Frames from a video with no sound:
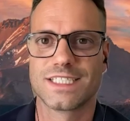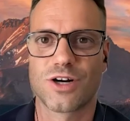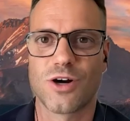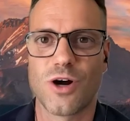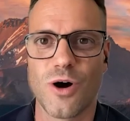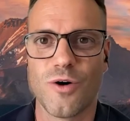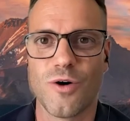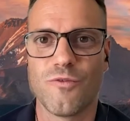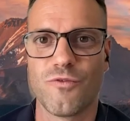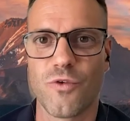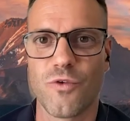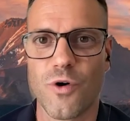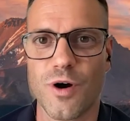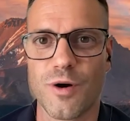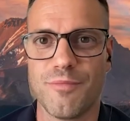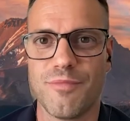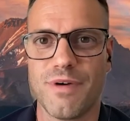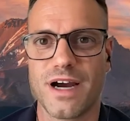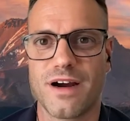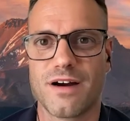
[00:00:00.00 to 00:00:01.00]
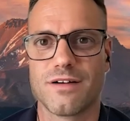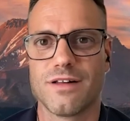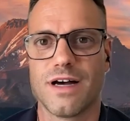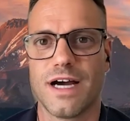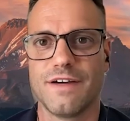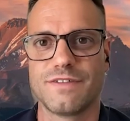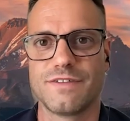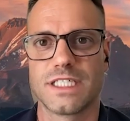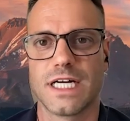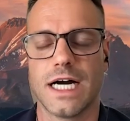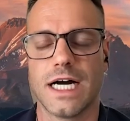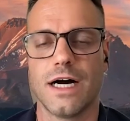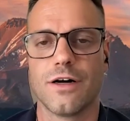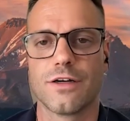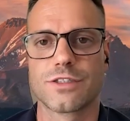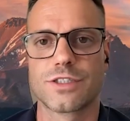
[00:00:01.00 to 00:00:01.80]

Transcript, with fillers: are all informed by our lifestyle.